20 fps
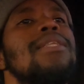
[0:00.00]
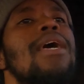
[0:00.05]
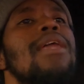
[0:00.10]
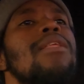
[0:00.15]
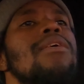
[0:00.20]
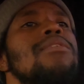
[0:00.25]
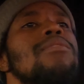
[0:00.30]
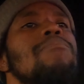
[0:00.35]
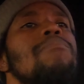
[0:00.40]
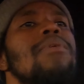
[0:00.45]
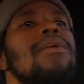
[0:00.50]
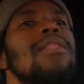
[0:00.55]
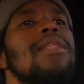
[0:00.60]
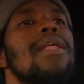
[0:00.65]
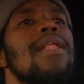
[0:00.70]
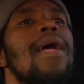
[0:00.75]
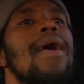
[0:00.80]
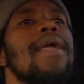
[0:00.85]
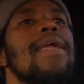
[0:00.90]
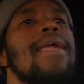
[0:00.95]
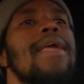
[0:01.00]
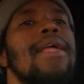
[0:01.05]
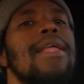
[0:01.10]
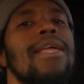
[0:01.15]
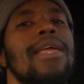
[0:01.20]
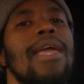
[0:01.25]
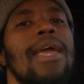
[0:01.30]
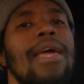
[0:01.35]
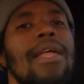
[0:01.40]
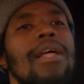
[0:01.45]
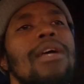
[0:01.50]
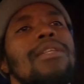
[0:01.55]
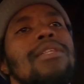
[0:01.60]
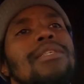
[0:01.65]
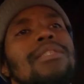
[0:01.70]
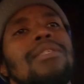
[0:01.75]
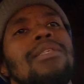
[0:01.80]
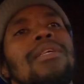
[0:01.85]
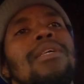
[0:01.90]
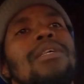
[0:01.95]
That doesn't mean that I can't get a
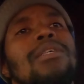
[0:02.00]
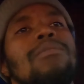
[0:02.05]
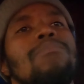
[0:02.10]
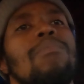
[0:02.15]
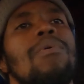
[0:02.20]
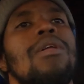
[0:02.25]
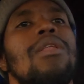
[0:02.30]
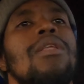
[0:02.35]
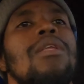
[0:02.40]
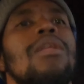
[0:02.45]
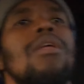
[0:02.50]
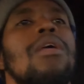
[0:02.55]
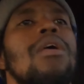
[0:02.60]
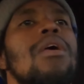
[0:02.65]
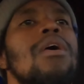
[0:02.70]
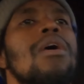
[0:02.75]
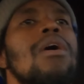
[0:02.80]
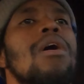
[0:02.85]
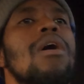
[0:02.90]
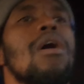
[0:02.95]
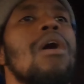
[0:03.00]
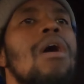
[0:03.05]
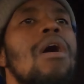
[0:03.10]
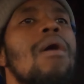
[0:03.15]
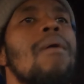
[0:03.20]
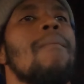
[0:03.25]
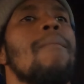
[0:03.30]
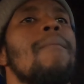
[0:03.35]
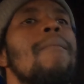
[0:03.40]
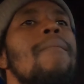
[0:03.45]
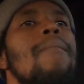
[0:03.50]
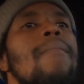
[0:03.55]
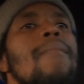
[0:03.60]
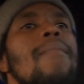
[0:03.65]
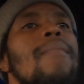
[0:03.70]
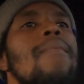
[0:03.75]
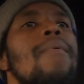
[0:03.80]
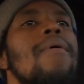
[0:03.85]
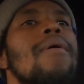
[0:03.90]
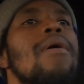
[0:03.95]
disease, but um,
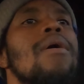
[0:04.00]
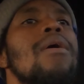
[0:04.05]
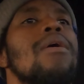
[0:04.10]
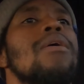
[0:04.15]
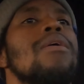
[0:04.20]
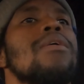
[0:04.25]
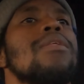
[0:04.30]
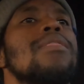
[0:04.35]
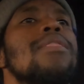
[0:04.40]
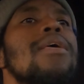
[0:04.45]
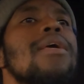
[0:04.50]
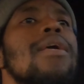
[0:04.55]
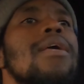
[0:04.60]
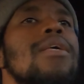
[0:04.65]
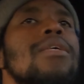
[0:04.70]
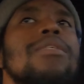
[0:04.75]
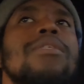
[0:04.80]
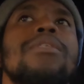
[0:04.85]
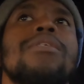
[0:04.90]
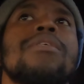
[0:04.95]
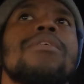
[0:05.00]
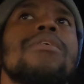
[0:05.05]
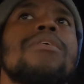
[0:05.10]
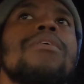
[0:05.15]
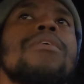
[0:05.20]
the thing is,